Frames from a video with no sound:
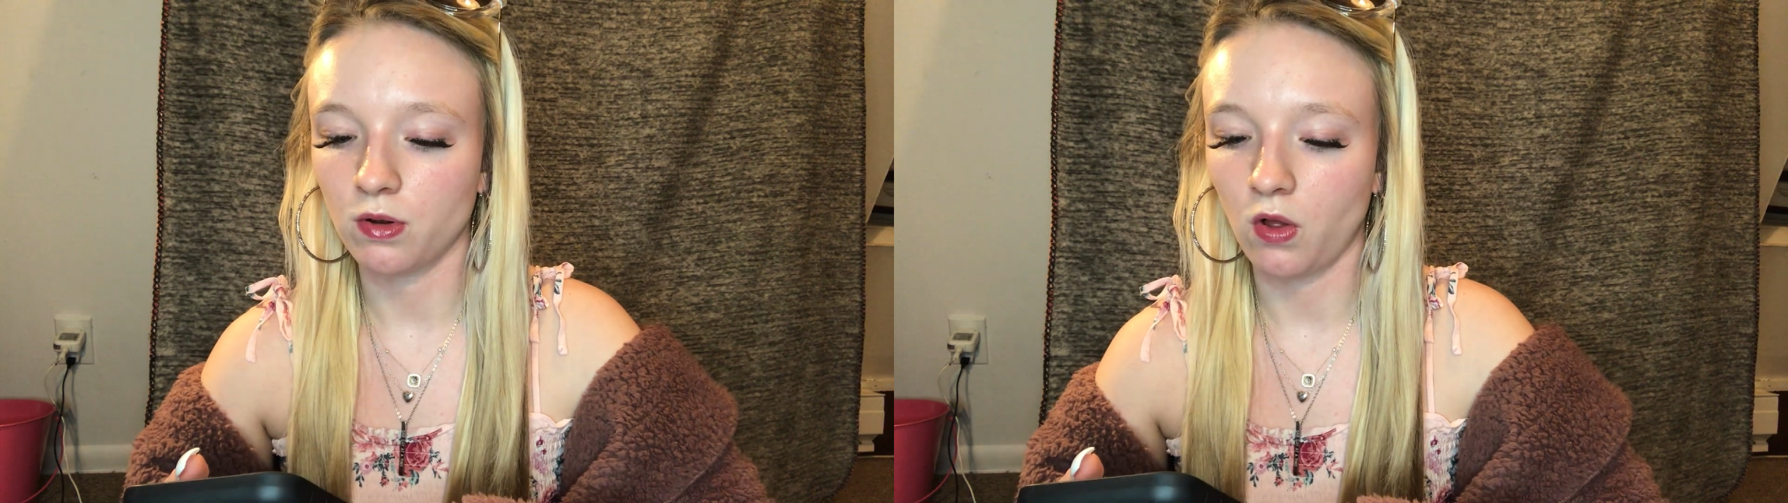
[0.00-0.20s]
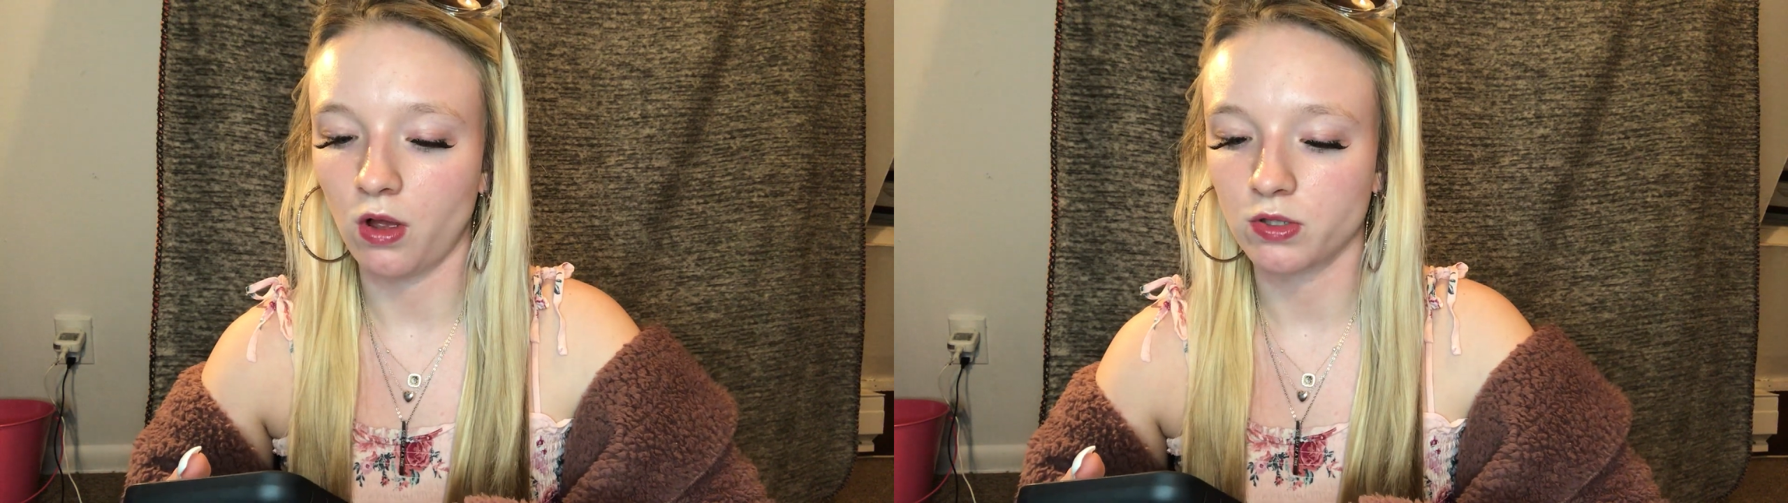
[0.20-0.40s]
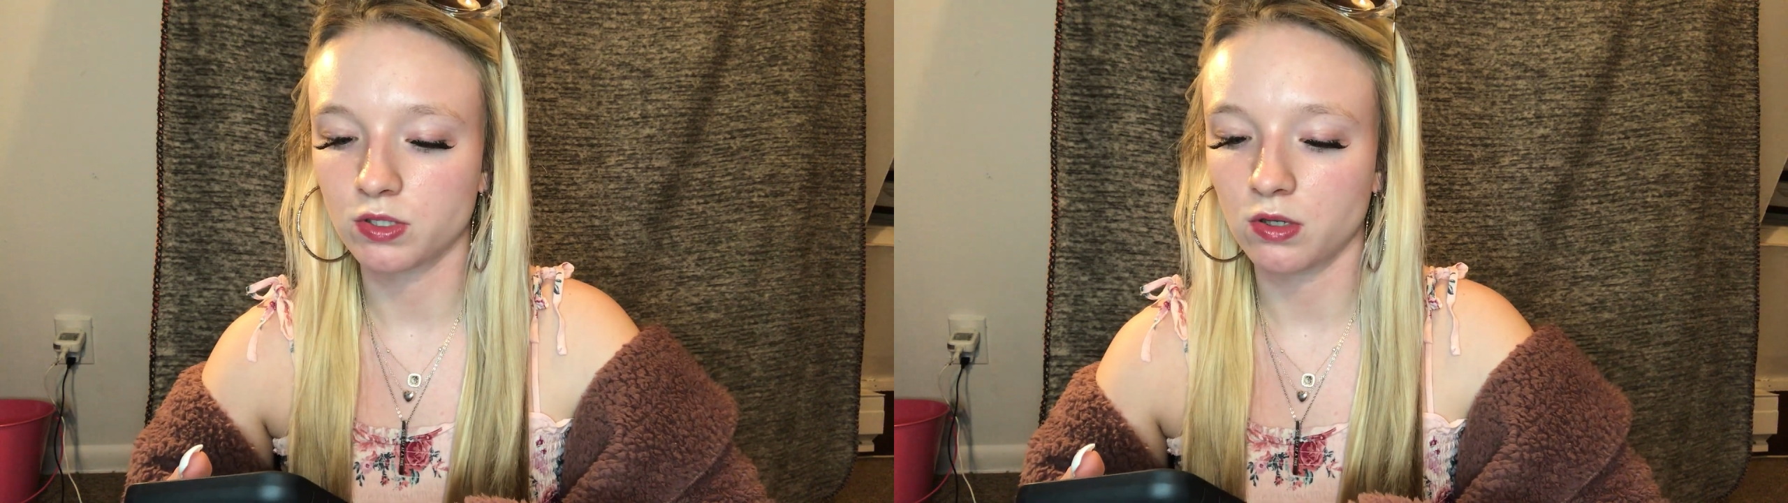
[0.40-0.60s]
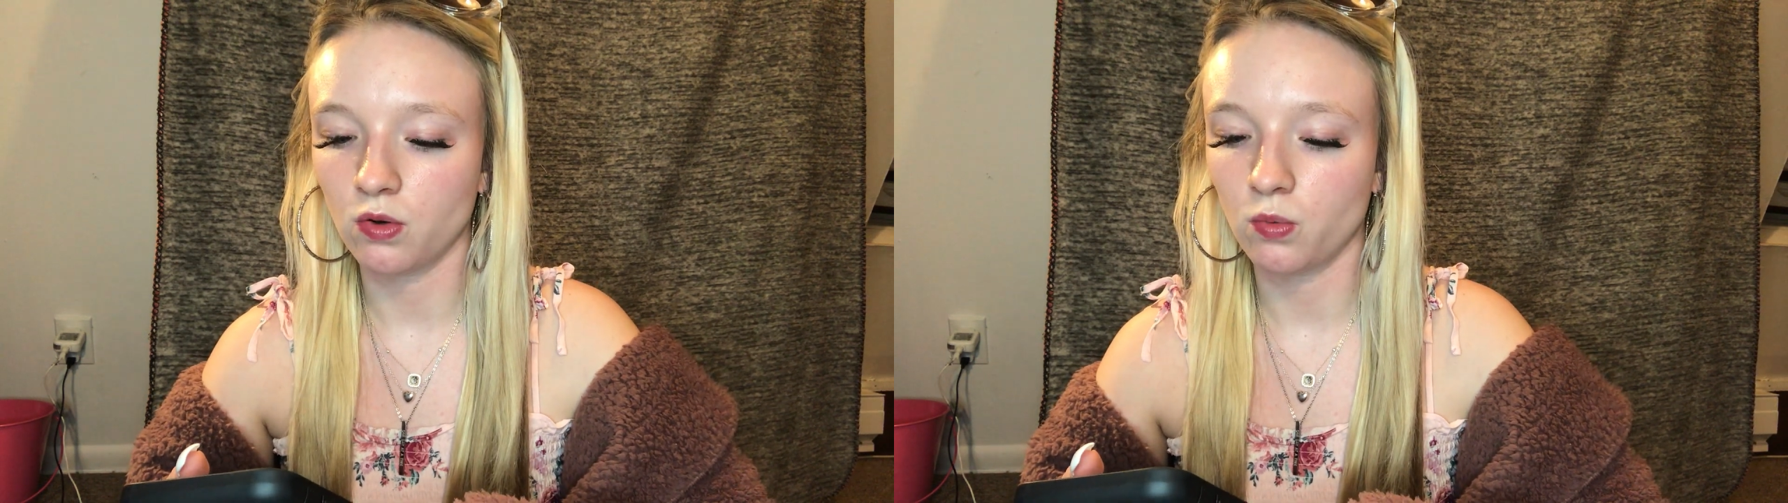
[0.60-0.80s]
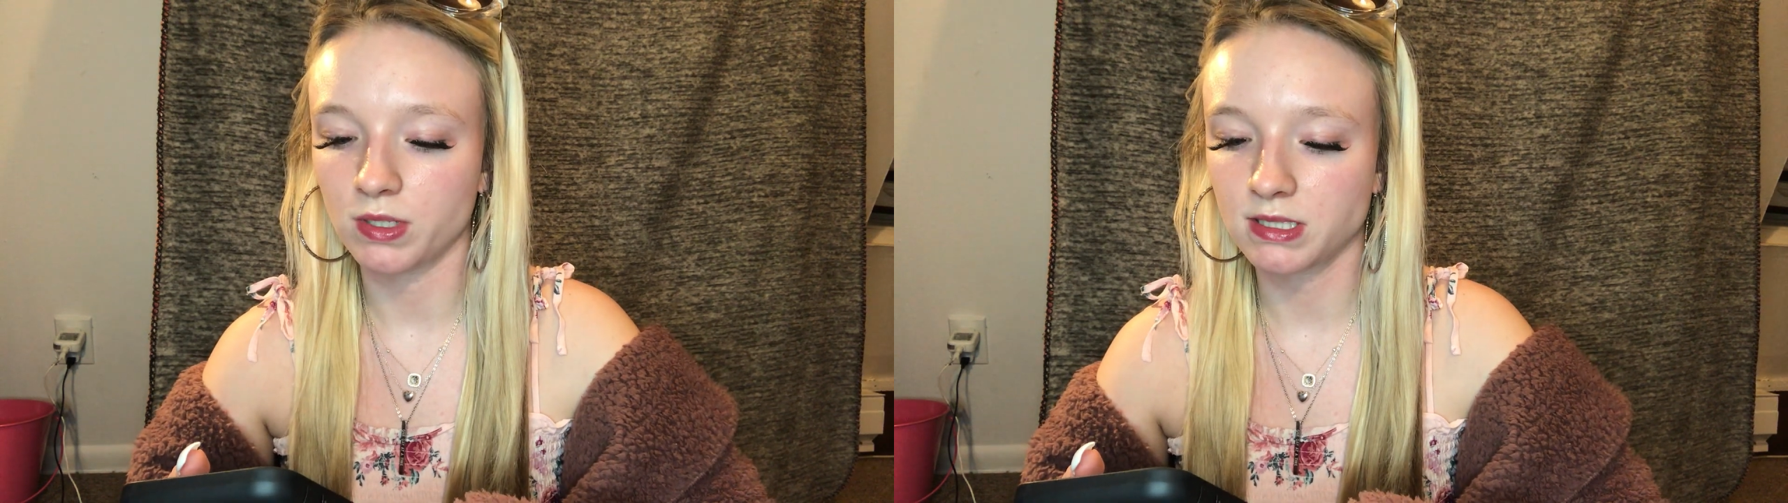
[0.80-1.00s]
also,
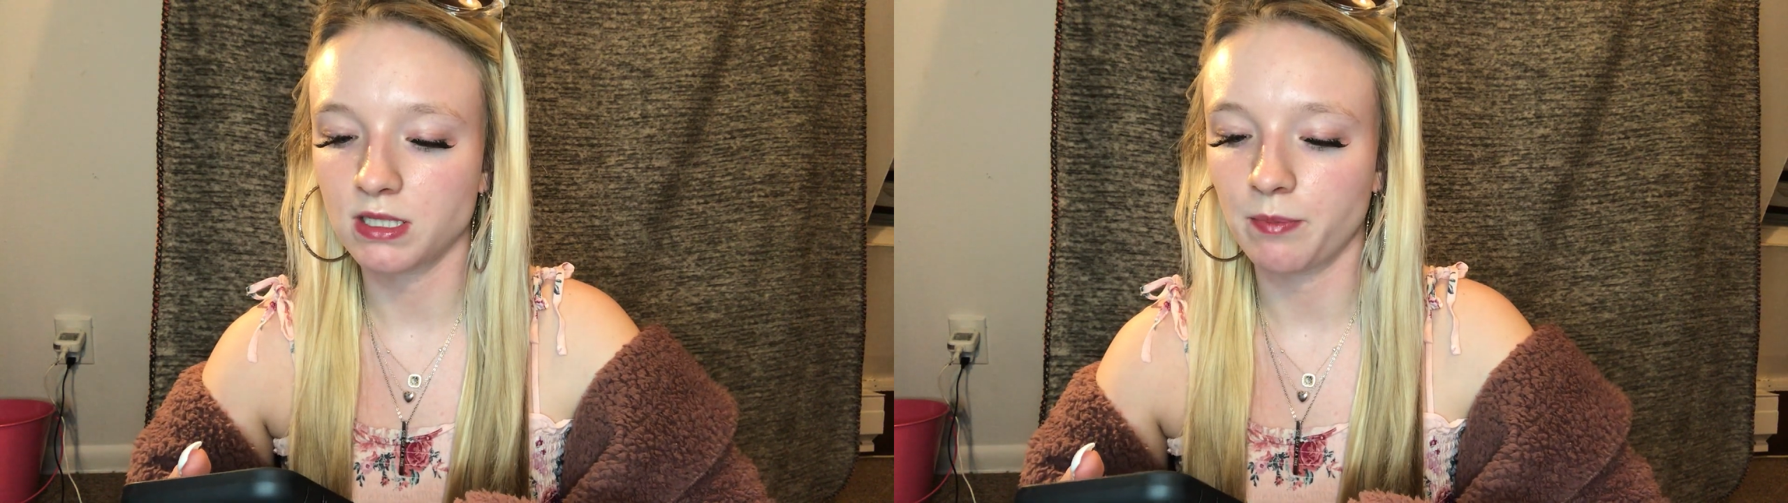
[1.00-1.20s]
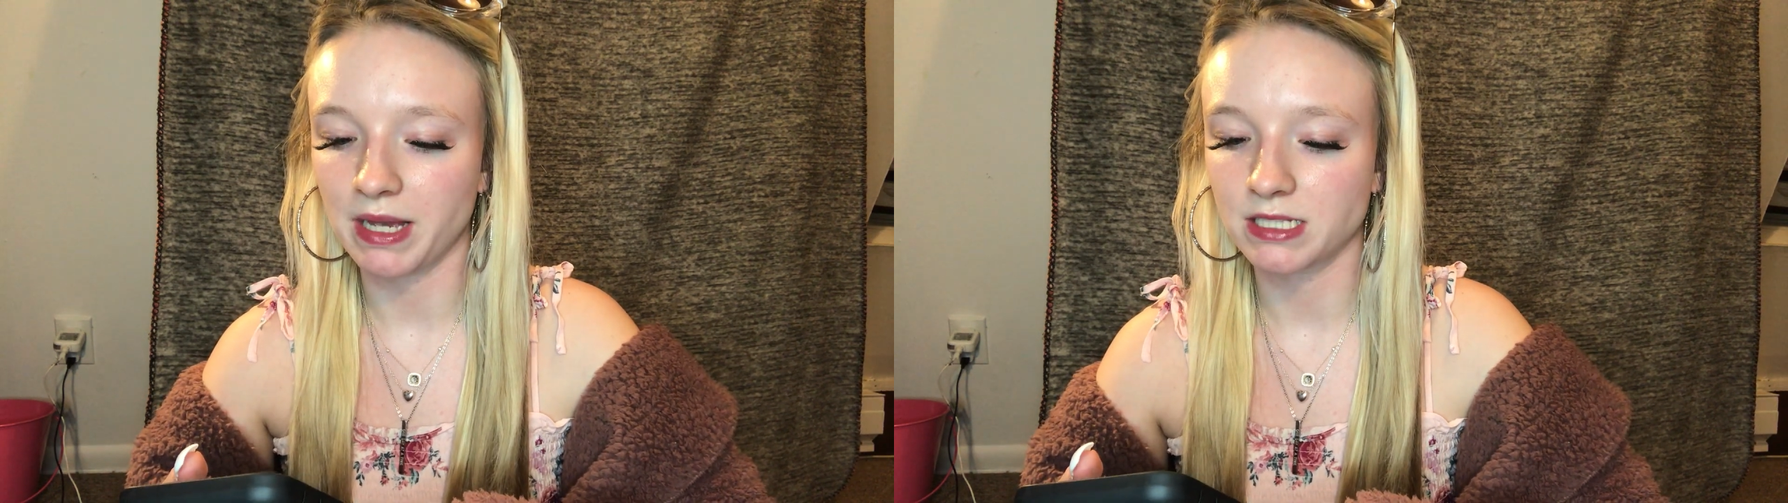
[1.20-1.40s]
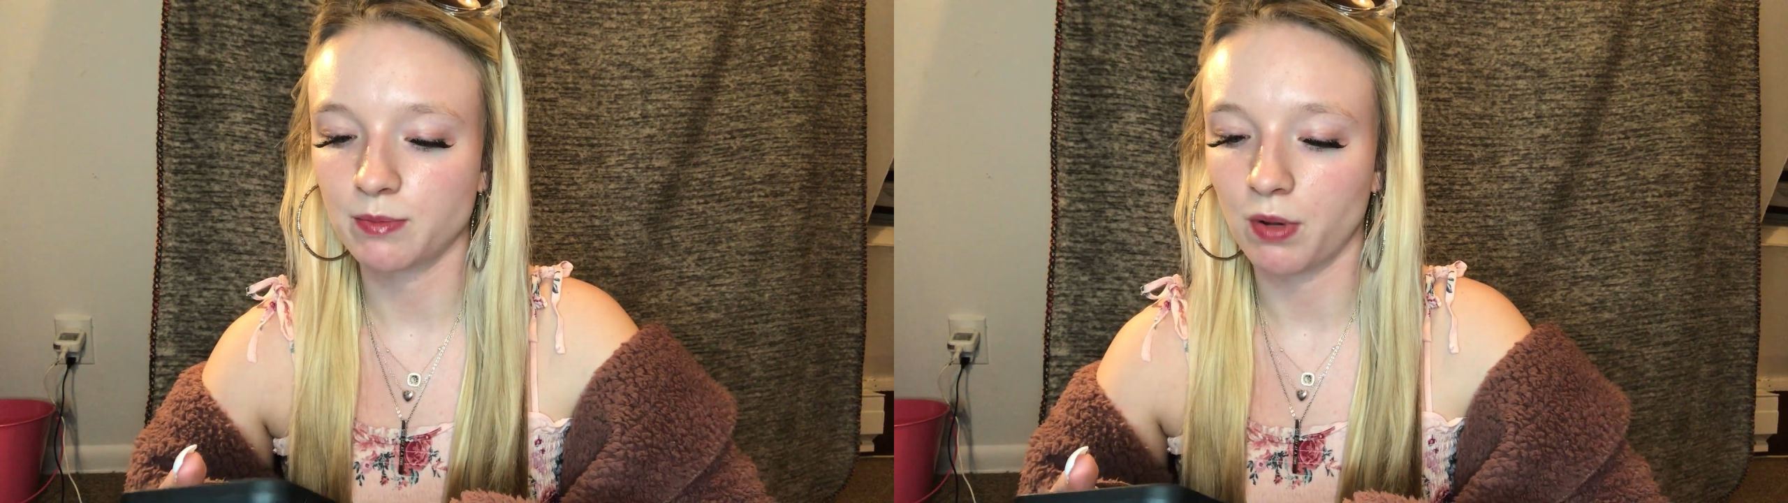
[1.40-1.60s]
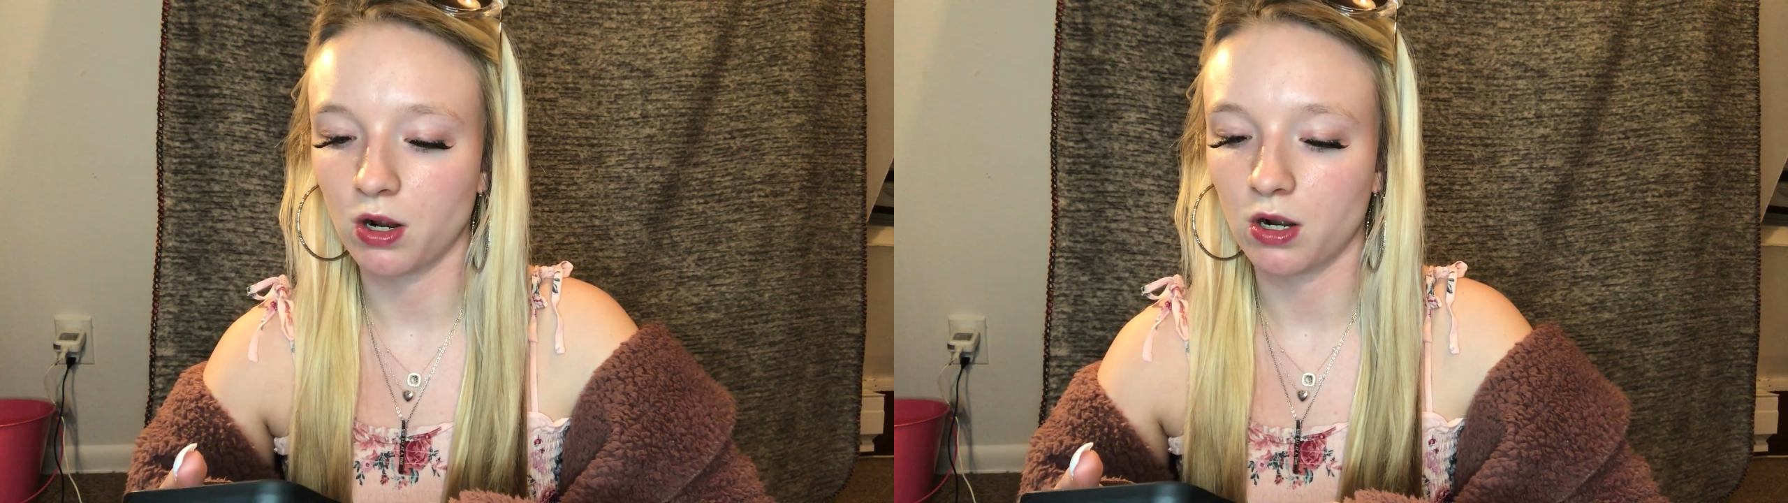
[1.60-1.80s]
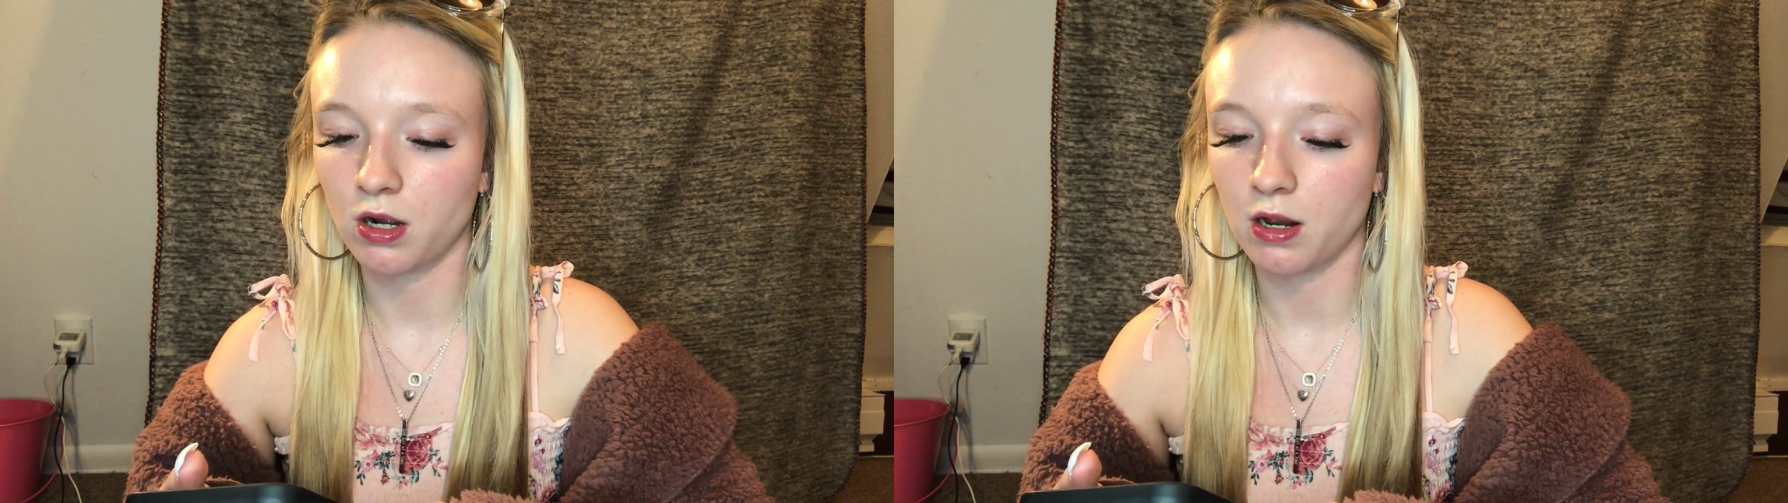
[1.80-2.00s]
what's the best part